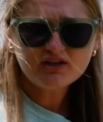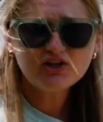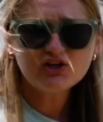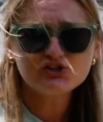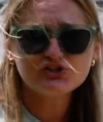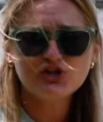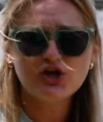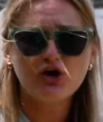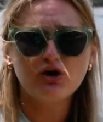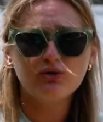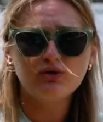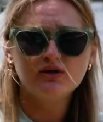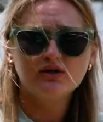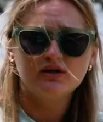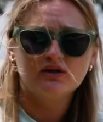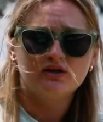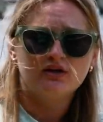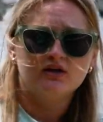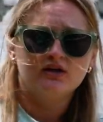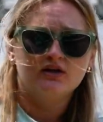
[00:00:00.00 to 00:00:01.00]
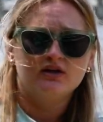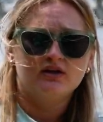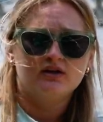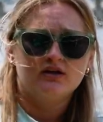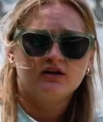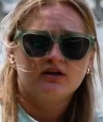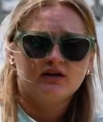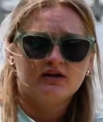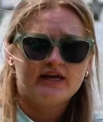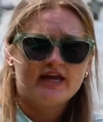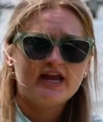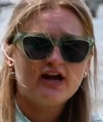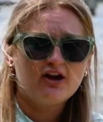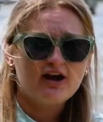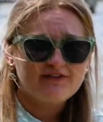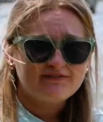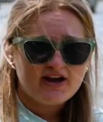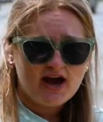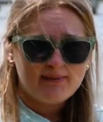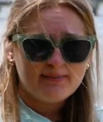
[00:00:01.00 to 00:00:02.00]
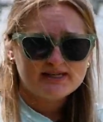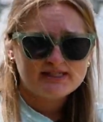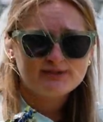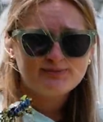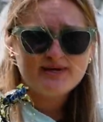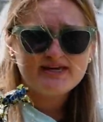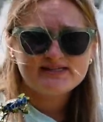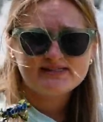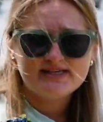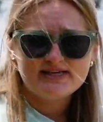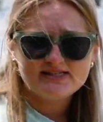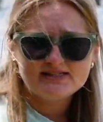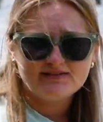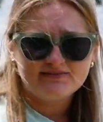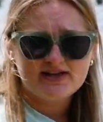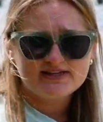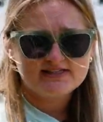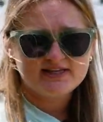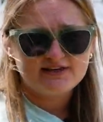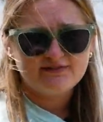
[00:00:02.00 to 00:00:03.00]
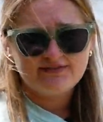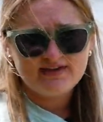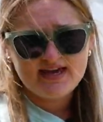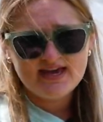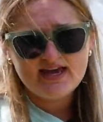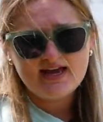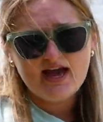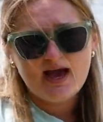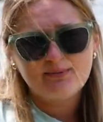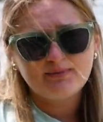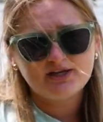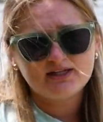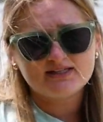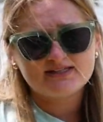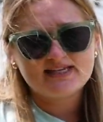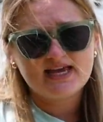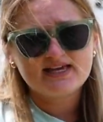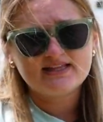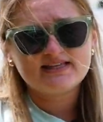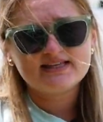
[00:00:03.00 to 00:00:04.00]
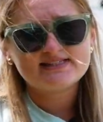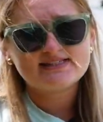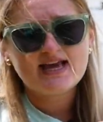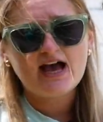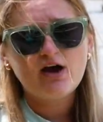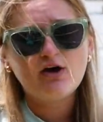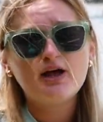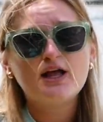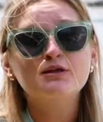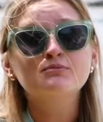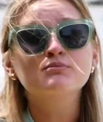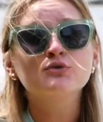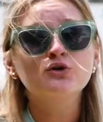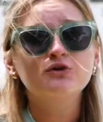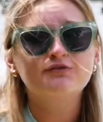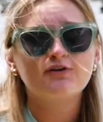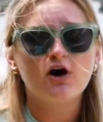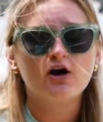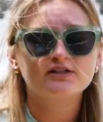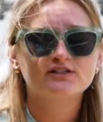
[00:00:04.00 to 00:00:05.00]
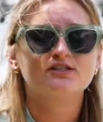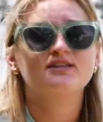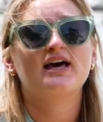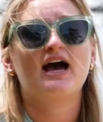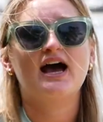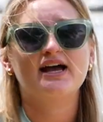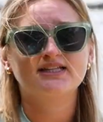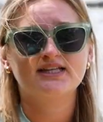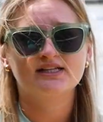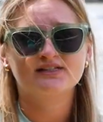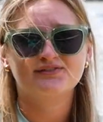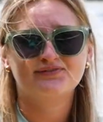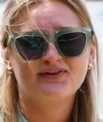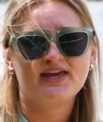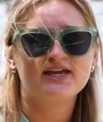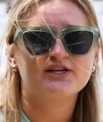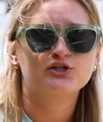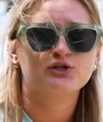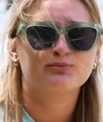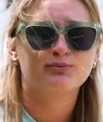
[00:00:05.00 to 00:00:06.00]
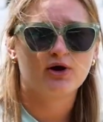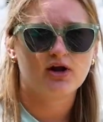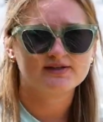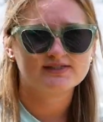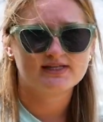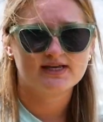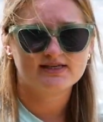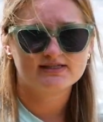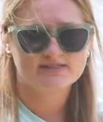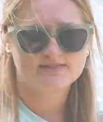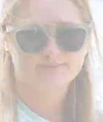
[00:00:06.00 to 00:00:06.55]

So here I've got my species of SAV. I'm going to take this out and move on to the identification process.